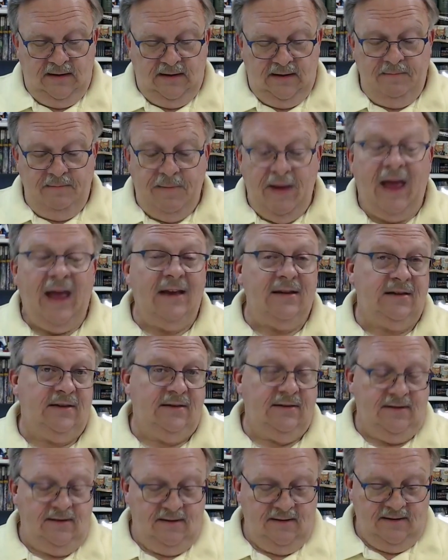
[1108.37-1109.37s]
The
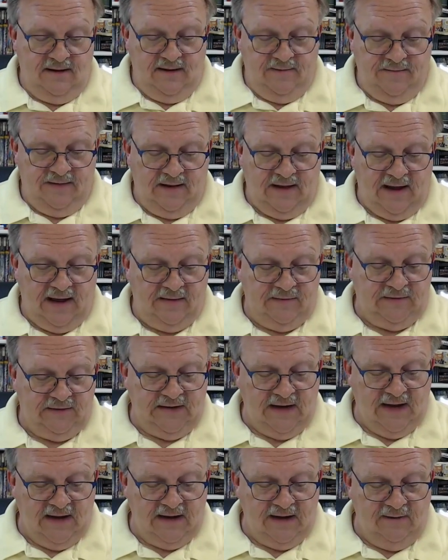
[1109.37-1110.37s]
best of the
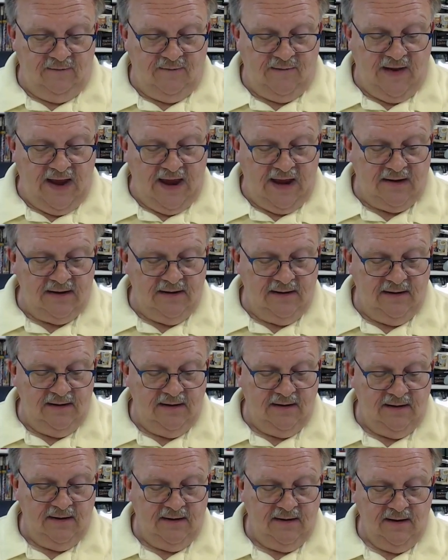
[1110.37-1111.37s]
livestock, in fact.
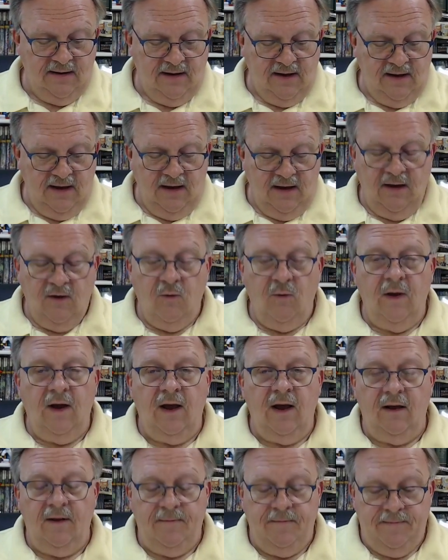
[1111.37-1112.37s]

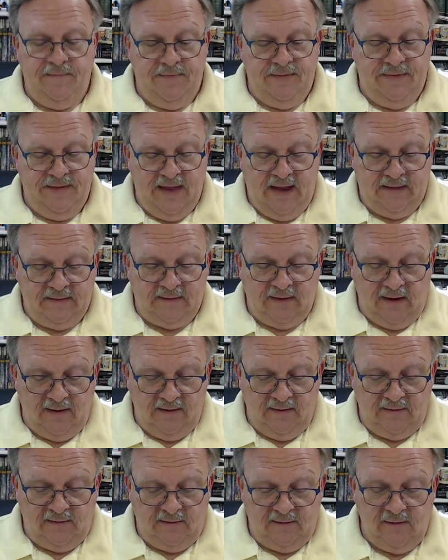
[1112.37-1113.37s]
Well, that's
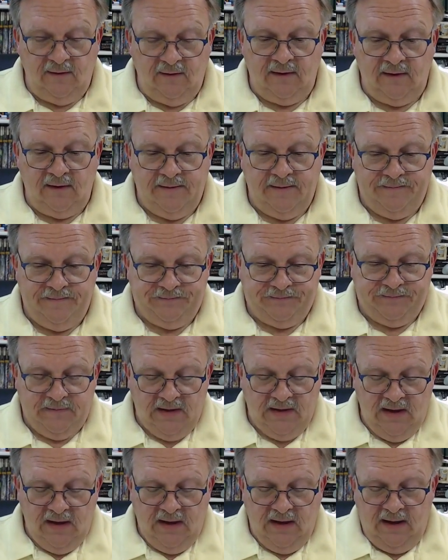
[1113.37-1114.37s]
all it took.
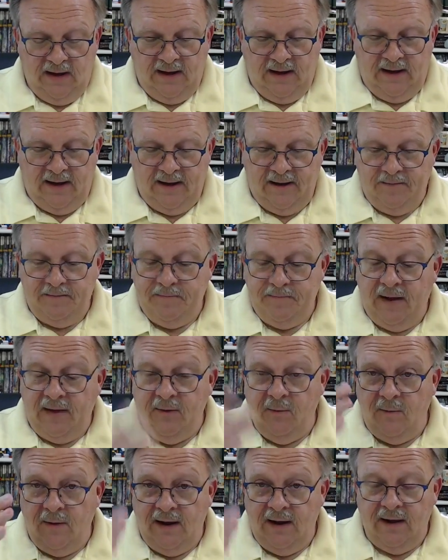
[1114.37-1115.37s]
By
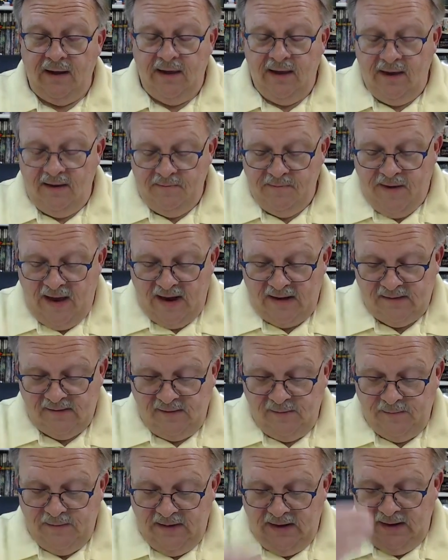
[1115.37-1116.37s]
the way, again, back
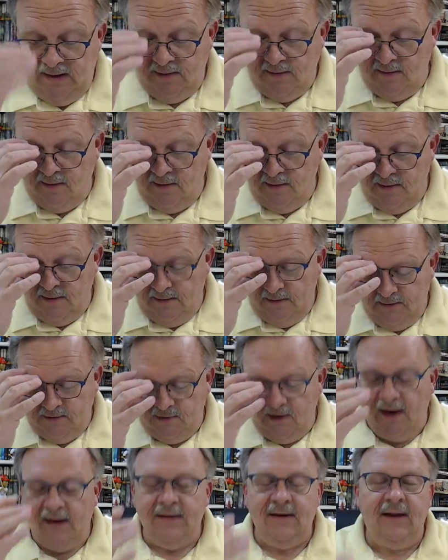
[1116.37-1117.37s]
to Beekner,
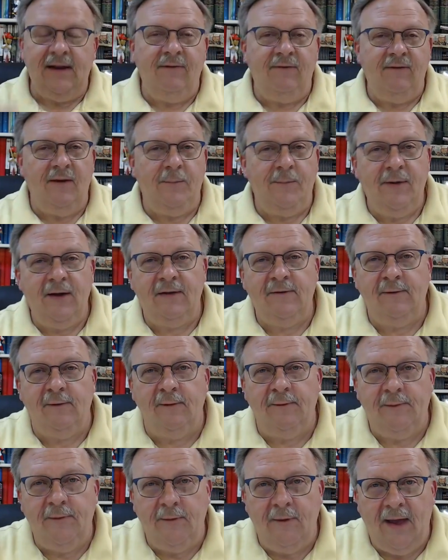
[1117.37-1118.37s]
trying to give you a
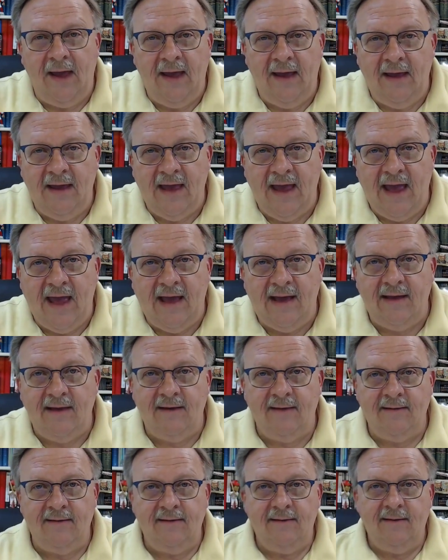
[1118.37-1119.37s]
picture of who Agag